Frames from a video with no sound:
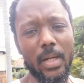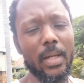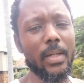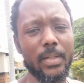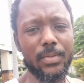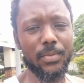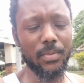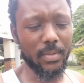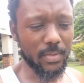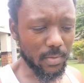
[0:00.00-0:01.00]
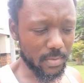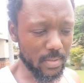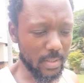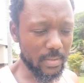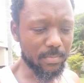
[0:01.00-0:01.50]
I had to
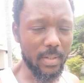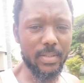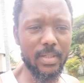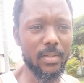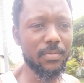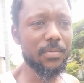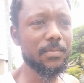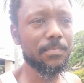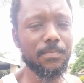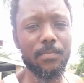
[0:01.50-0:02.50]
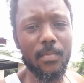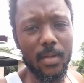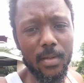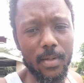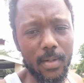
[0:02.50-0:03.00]
inoculate myself
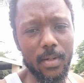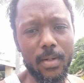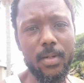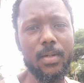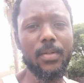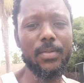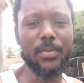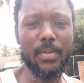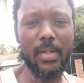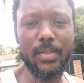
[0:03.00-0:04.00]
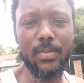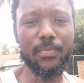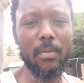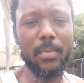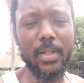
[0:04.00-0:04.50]
to get to
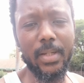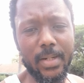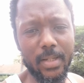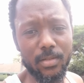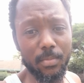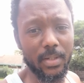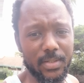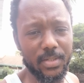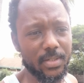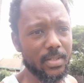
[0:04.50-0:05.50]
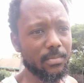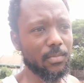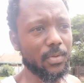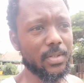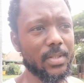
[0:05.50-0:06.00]
familiarize my
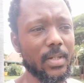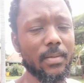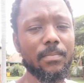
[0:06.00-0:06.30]
system with